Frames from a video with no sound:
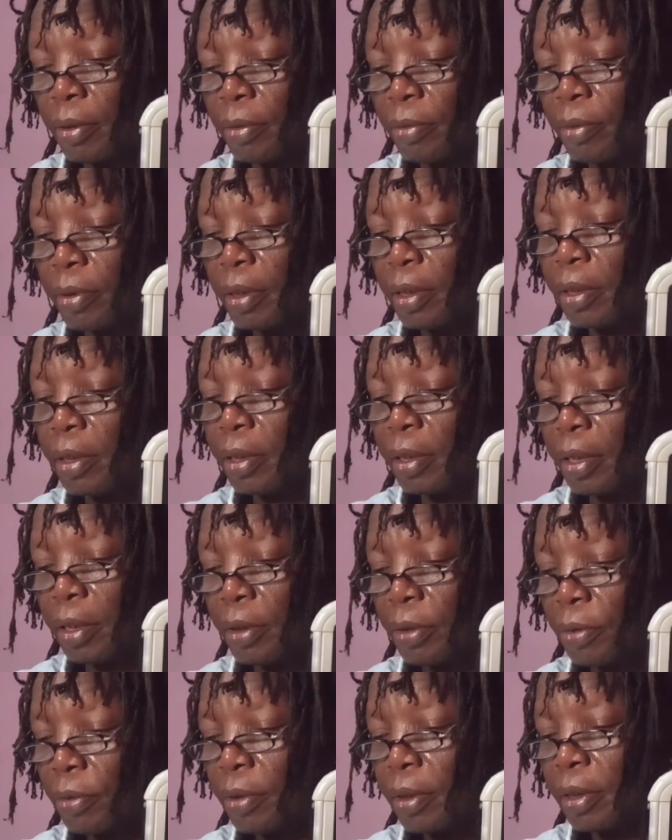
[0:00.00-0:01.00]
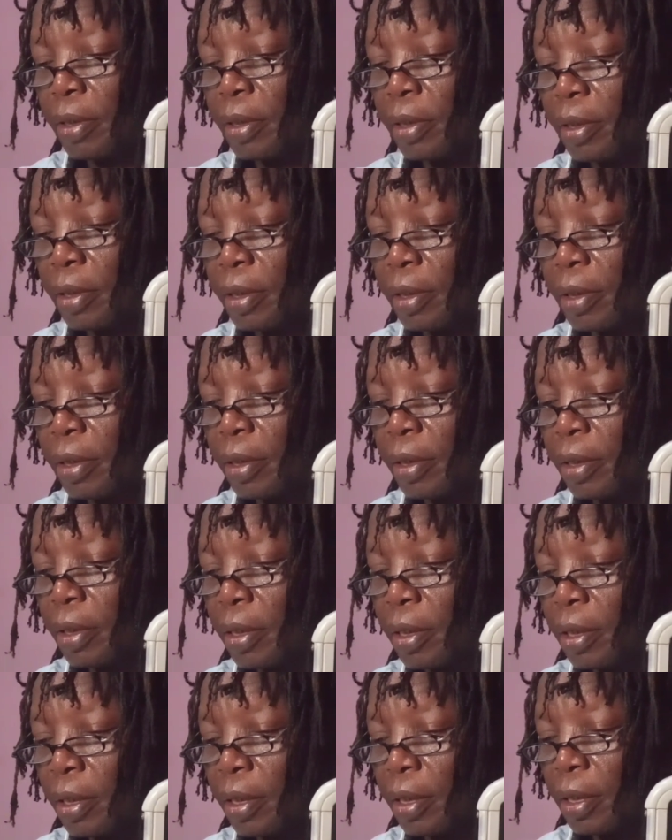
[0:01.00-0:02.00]
We didn't undo it
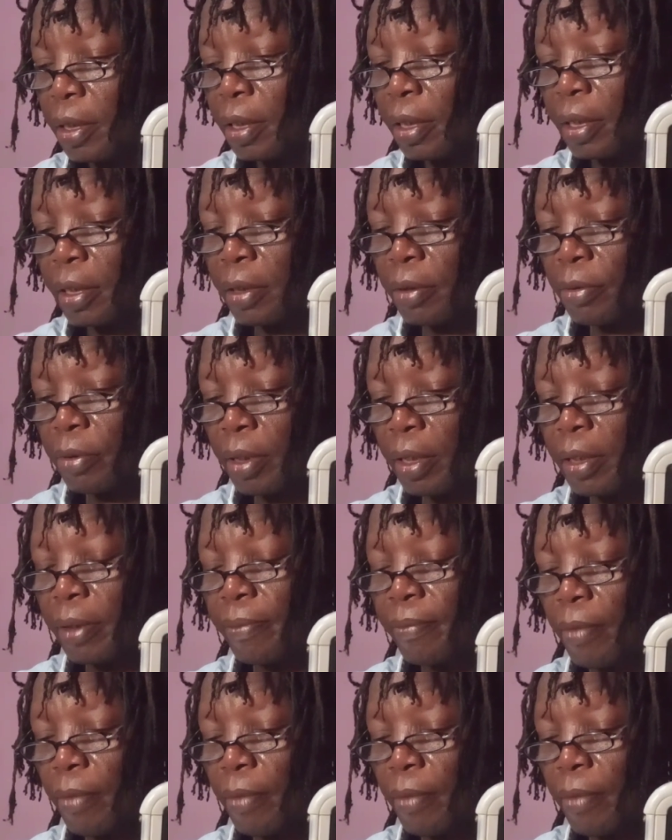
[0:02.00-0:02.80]
in any way.